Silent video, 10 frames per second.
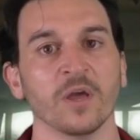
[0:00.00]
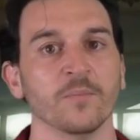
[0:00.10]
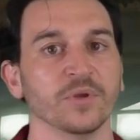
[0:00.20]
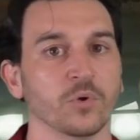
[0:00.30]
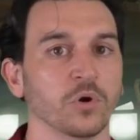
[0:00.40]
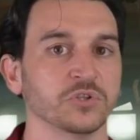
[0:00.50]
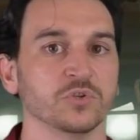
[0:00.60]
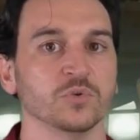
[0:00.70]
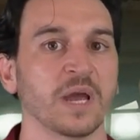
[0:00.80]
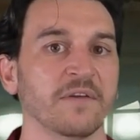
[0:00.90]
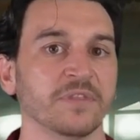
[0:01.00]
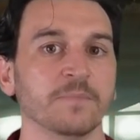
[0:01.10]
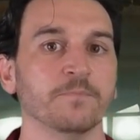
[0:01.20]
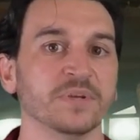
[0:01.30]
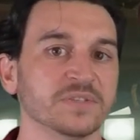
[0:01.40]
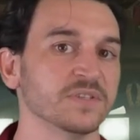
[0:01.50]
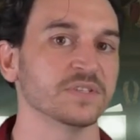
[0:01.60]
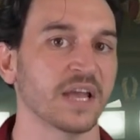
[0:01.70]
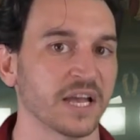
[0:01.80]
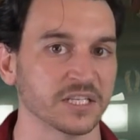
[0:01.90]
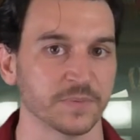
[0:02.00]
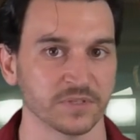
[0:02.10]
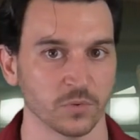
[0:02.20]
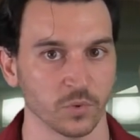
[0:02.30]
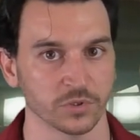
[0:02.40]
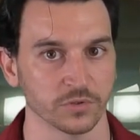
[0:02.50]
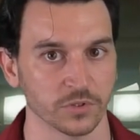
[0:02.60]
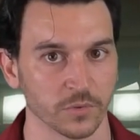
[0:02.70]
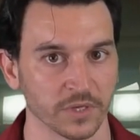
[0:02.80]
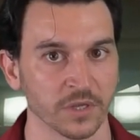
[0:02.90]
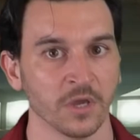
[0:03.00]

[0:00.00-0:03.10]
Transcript: because you do have the business aspect to what you're doing.